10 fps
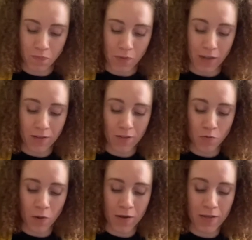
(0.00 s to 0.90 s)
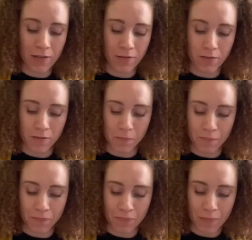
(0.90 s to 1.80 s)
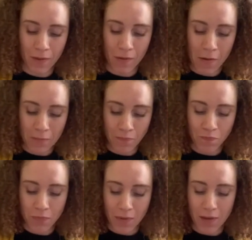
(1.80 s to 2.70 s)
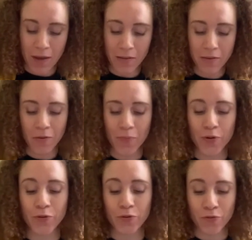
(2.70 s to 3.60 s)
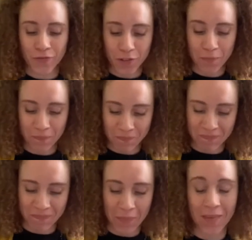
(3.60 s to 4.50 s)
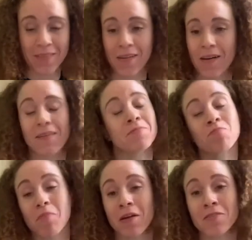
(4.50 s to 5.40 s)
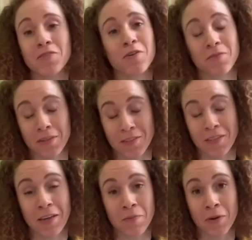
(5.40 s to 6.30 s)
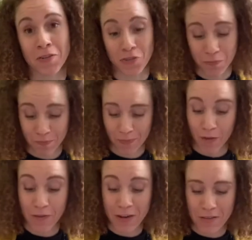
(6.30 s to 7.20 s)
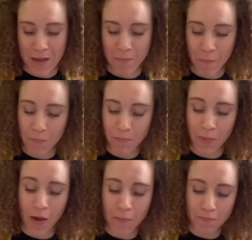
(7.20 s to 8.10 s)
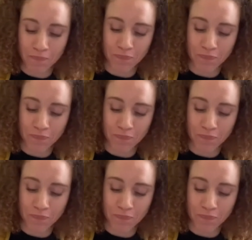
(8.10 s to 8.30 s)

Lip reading: Like, this one is Caitlin approved. I don't know if that's saying much of anything, but